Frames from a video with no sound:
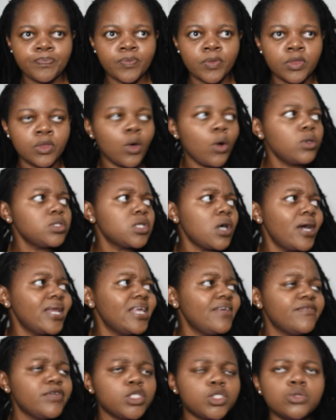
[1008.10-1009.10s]
Those aren't
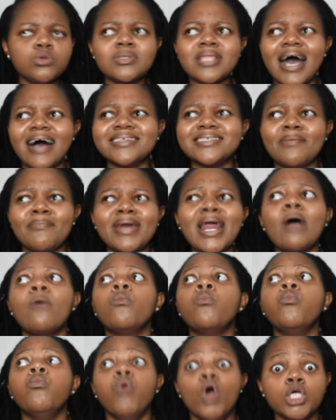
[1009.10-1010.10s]
even 2000, but
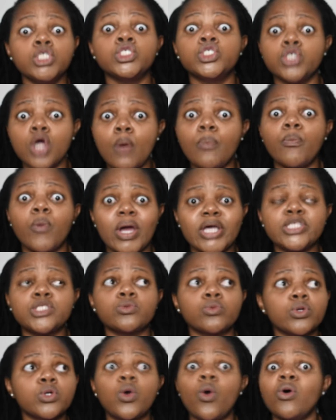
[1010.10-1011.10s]
I wish drop waists
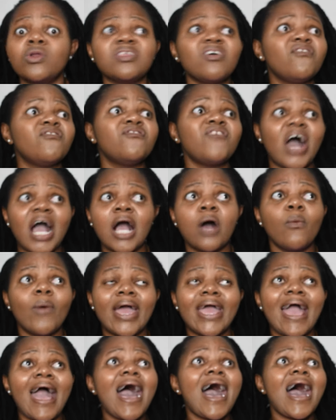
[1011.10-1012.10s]
would go the fuck
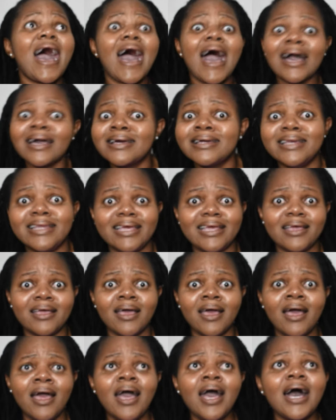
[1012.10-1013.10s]
away. Ugly.
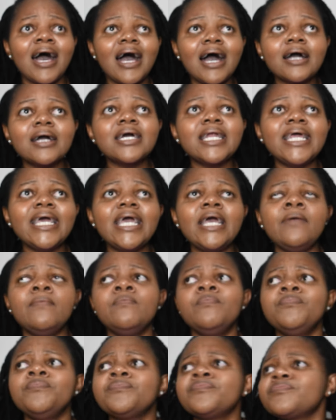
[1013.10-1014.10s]
Ugly.
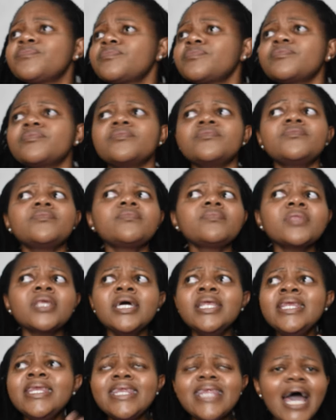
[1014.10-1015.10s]

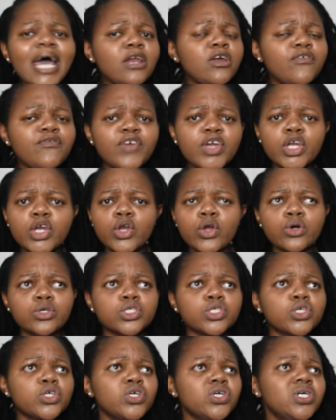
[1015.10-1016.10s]
None of it looks
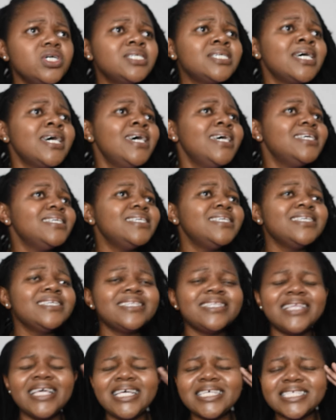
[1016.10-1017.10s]
good.
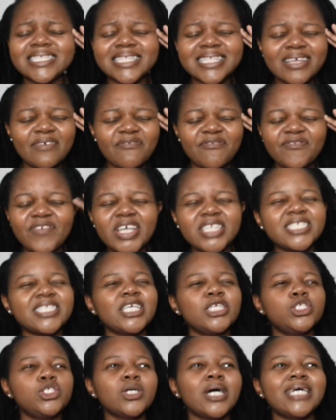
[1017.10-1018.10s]
These fits
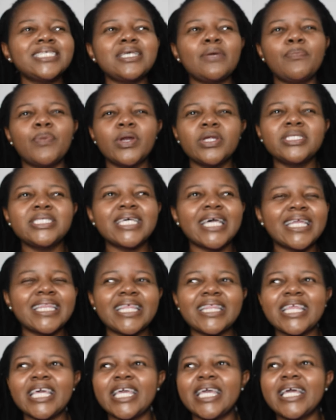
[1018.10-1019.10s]
that you guys are putting together
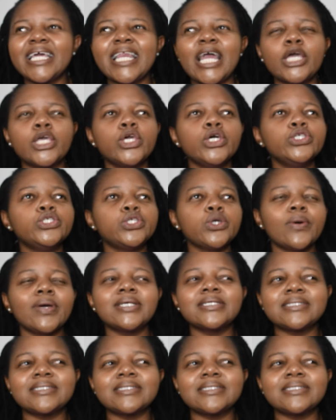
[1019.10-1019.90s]
thinking like you're doing